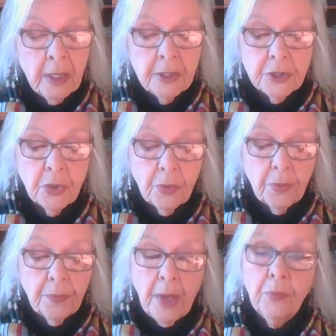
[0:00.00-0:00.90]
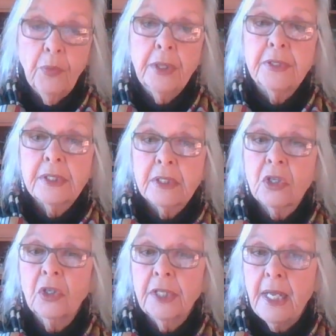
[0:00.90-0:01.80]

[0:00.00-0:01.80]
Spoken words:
So this is called a